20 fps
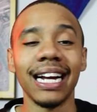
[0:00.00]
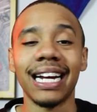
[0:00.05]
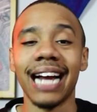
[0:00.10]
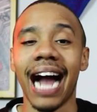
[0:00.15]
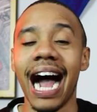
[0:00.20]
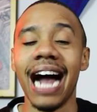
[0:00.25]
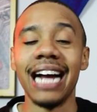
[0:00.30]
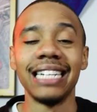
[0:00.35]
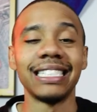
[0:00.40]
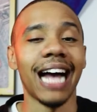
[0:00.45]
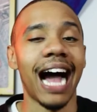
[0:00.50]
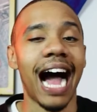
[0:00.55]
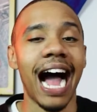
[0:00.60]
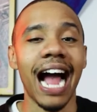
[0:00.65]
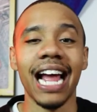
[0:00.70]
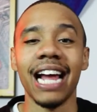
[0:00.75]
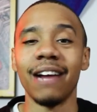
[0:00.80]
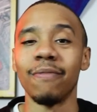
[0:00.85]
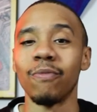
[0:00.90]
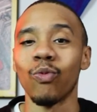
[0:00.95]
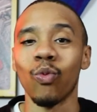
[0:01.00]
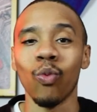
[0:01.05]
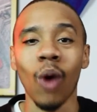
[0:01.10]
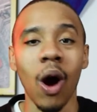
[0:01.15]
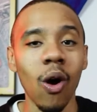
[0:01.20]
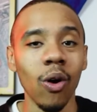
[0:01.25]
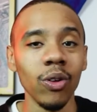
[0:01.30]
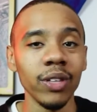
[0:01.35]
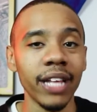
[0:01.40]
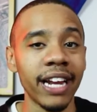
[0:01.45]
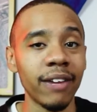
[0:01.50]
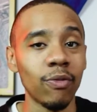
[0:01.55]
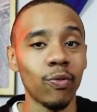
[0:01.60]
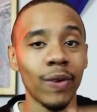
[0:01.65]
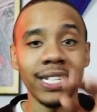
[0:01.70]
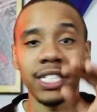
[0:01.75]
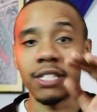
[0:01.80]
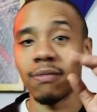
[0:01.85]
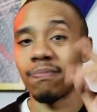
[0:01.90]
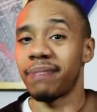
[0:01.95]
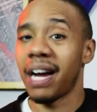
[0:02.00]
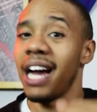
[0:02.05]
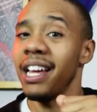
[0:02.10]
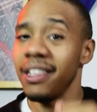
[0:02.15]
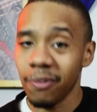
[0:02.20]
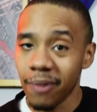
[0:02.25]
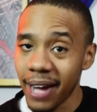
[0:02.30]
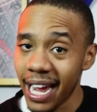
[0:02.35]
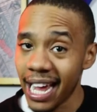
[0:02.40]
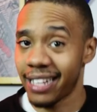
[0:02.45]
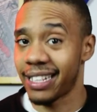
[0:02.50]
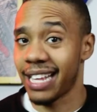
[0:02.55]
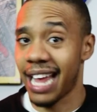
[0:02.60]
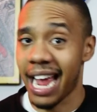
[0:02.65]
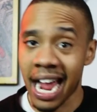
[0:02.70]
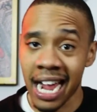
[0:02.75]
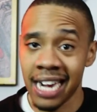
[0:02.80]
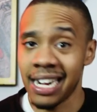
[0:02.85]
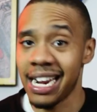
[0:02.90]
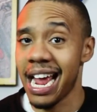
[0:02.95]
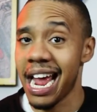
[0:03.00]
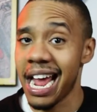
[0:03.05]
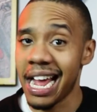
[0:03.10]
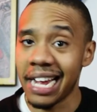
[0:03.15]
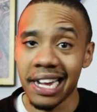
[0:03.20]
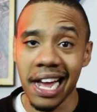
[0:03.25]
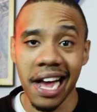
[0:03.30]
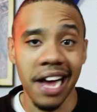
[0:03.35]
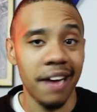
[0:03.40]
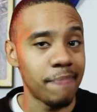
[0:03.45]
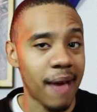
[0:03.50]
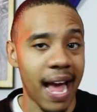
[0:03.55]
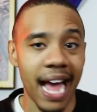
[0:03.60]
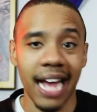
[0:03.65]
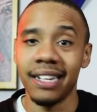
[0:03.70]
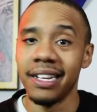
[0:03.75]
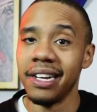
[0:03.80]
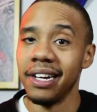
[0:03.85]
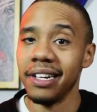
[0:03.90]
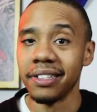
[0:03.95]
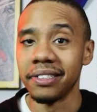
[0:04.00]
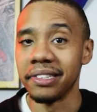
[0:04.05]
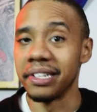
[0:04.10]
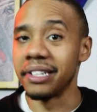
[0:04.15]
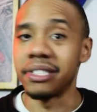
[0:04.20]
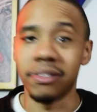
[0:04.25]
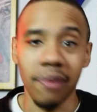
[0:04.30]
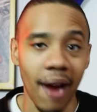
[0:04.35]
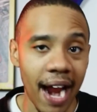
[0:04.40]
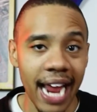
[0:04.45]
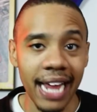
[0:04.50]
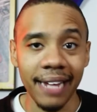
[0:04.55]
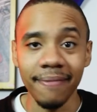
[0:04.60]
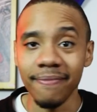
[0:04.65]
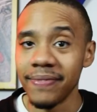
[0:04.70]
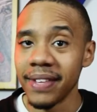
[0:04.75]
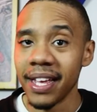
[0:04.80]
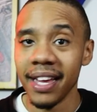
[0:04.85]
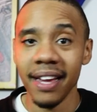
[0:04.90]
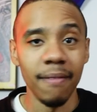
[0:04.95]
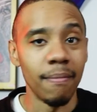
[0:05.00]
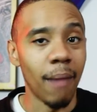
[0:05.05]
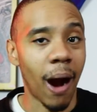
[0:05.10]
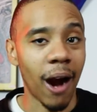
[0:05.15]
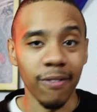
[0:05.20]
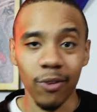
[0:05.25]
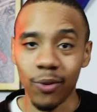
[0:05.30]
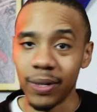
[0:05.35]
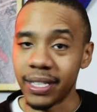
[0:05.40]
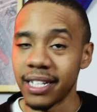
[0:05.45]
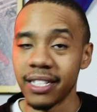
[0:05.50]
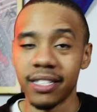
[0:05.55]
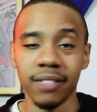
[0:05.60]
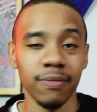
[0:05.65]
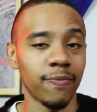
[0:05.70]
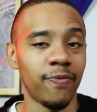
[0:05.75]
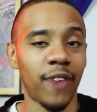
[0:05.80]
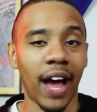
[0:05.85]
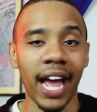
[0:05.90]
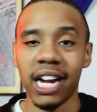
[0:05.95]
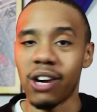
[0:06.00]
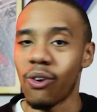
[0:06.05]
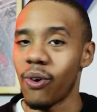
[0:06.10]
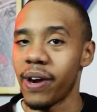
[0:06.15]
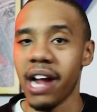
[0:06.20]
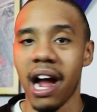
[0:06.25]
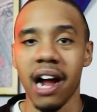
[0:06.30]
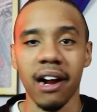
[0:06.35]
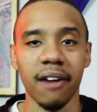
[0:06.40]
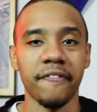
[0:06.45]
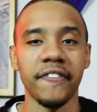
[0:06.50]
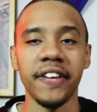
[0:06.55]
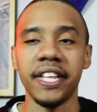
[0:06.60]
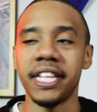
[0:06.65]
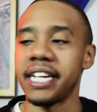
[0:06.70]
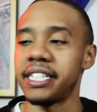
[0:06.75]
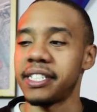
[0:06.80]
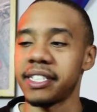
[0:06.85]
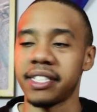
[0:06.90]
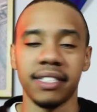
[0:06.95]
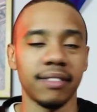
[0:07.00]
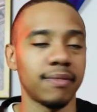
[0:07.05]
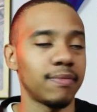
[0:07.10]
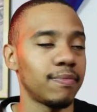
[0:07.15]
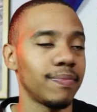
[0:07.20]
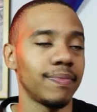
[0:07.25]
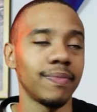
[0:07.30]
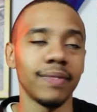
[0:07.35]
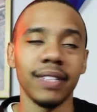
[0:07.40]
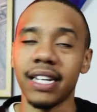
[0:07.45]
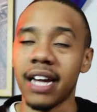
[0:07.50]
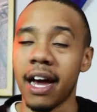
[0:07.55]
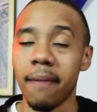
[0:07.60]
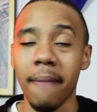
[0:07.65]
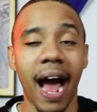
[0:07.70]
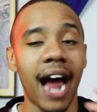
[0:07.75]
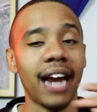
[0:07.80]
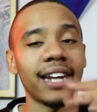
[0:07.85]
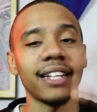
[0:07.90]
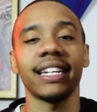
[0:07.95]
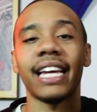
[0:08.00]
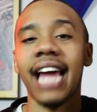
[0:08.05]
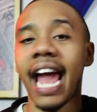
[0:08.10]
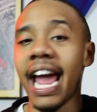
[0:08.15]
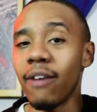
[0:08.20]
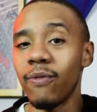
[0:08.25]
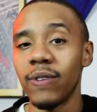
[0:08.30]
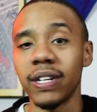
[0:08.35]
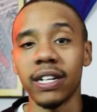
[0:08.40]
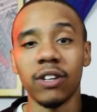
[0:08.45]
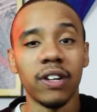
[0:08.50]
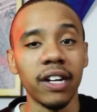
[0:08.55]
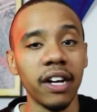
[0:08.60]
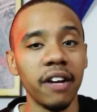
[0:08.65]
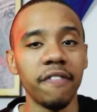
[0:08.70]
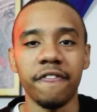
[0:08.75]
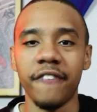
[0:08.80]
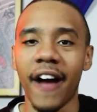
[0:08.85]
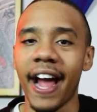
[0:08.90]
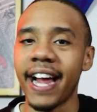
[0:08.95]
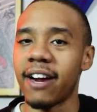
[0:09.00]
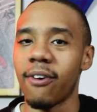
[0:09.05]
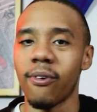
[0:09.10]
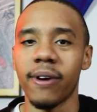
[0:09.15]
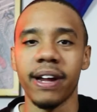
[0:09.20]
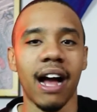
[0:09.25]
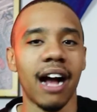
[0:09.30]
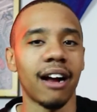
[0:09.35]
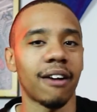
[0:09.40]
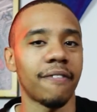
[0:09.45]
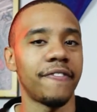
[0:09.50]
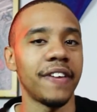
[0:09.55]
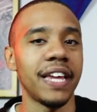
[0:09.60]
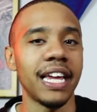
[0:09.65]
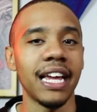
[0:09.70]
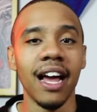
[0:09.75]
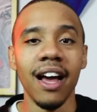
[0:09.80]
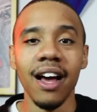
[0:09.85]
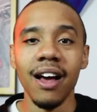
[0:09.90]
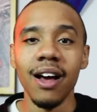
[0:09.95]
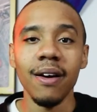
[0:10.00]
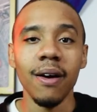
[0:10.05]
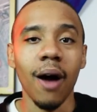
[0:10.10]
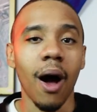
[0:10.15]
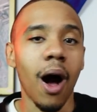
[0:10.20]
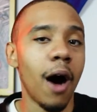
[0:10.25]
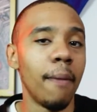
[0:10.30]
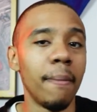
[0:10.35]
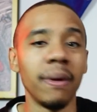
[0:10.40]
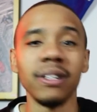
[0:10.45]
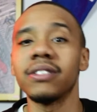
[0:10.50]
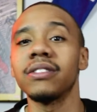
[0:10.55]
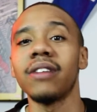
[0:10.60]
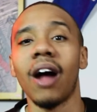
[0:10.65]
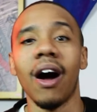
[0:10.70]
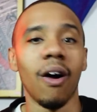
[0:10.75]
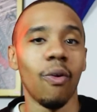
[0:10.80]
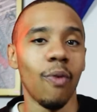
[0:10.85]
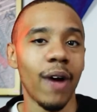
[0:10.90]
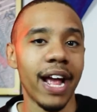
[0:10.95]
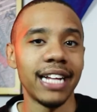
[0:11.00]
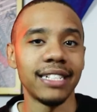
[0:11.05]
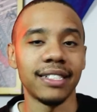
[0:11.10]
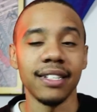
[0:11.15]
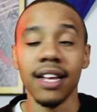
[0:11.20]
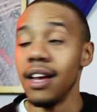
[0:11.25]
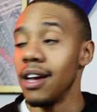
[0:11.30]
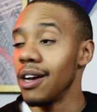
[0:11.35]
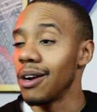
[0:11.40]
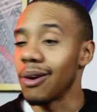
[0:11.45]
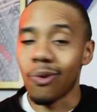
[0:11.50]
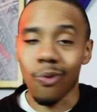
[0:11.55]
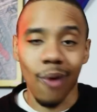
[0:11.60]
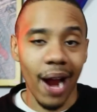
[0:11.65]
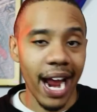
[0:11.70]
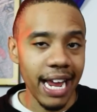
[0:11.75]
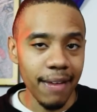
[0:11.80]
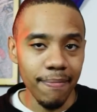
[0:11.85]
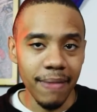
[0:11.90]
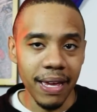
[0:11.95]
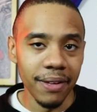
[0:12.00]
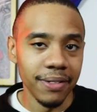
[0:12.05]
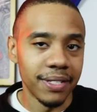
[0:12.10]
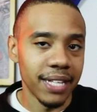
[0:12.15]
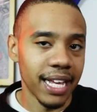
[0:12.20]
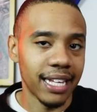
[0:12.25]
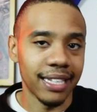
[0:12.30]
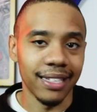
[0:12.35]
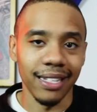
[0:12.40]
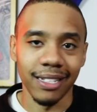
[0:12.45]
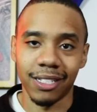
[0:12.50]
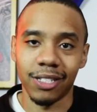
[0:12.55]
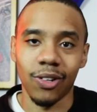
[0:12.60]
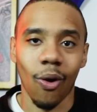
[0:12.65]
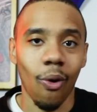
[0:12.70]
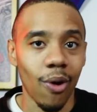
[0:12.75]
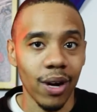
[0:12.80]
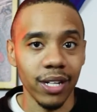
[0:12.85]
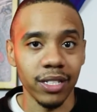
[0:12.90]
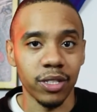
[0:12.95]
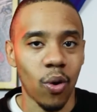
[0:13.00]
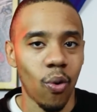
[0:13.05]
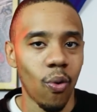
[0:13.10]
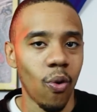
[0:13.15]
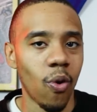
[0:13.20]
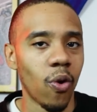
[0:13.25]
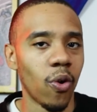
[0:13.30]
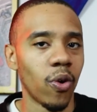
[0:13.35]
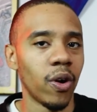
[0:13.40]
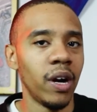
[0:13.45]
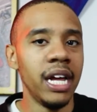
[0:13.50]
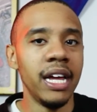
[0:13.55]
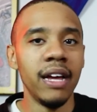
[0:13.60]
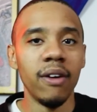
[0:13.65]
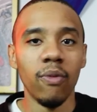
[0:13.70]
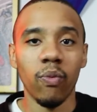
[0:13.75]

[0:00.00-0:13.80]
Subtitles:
Guys, I am rolling, which, by the way, the hand-to-hand combat looks great. Marvel with this fight choreography, they just come out of the gate with good fight choreography almost always. Great music, the score is cool.